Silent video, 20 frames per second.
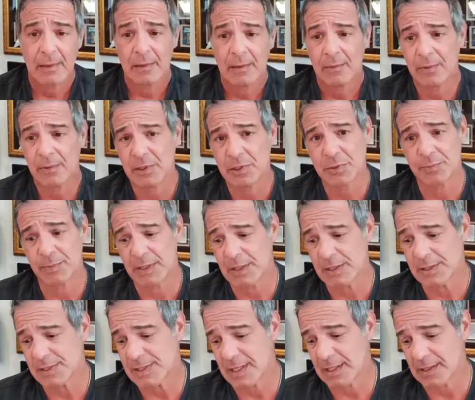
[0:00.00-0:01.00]
which
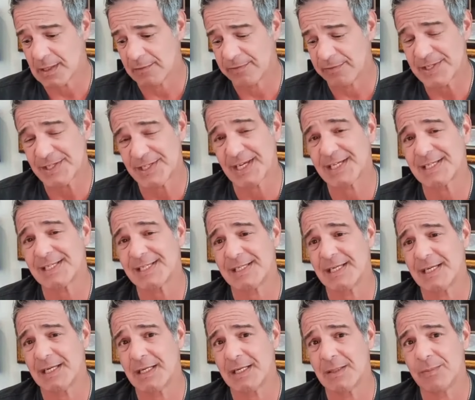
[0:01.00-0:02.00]
means that if
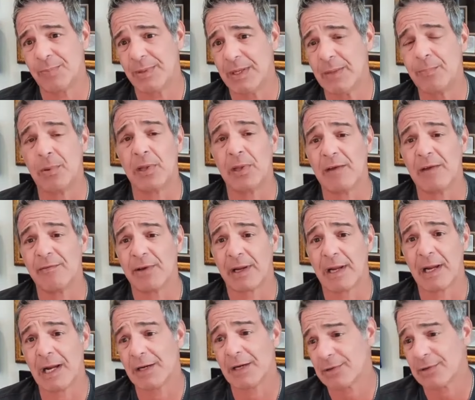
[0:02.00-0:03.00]
16 people have a
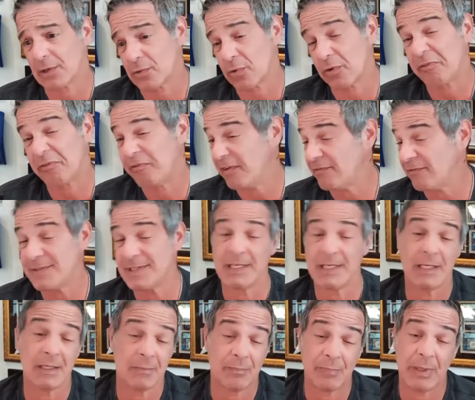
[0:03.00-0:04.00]
contract or
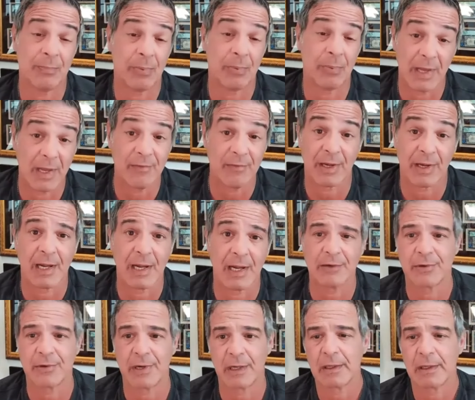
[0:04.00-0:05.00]
15 people have a
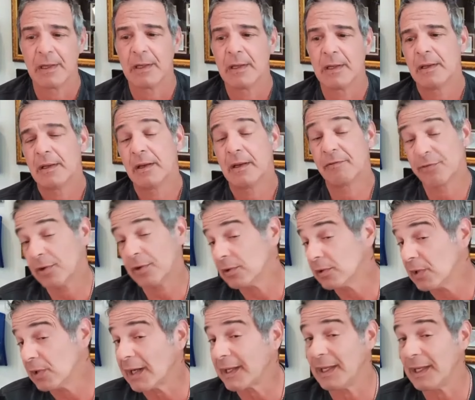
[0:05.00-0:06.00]
contract, if they're
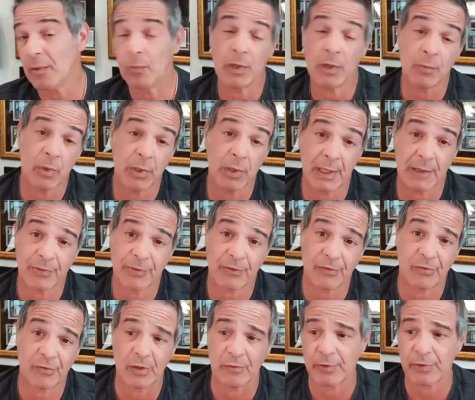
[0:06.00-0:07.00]
lucky, one will get the
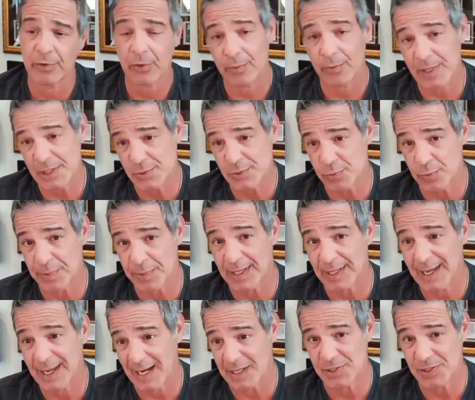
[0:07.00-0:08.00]
silver, the rest would be
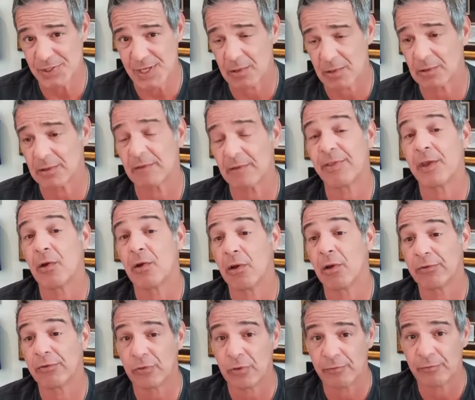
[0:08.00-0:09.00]
cash settled if they all
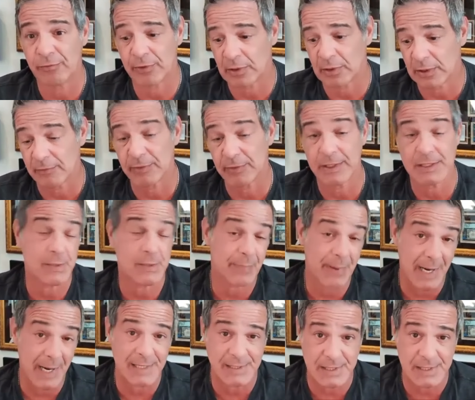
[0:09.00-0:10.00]
stood for delivery. It's a
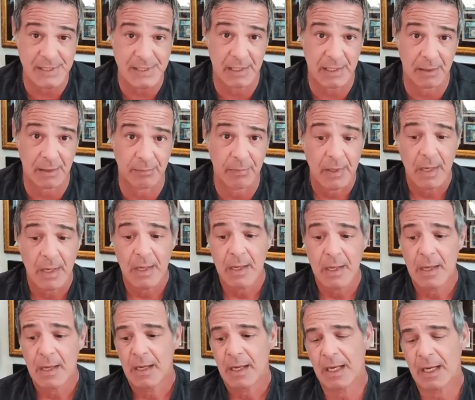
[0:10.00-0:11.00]
Ponzi scheme.
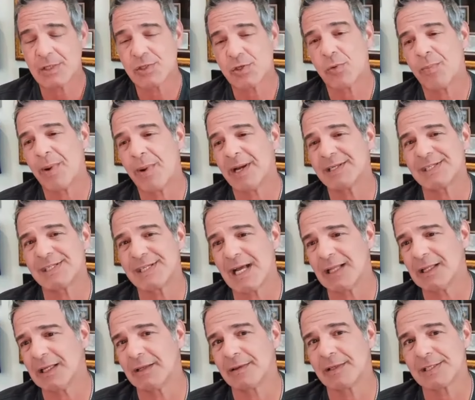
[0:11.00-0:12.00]
And so by
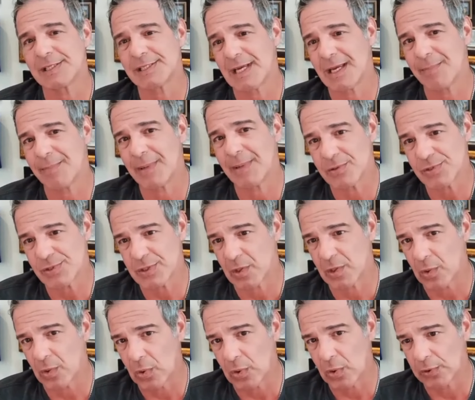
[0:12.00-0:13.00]
selling the same ounce of
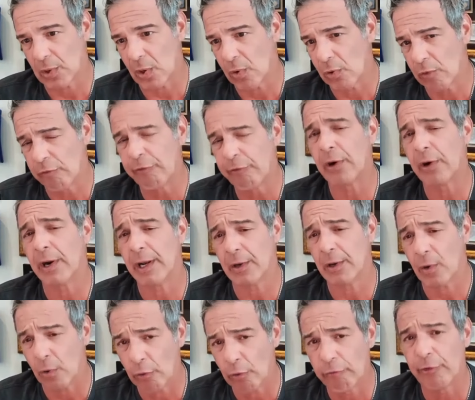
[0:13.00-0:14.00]
gold over and
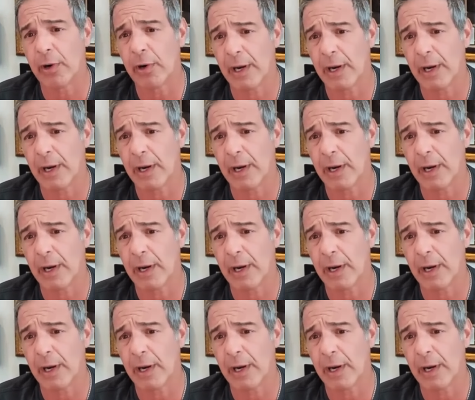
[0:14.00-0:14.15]
over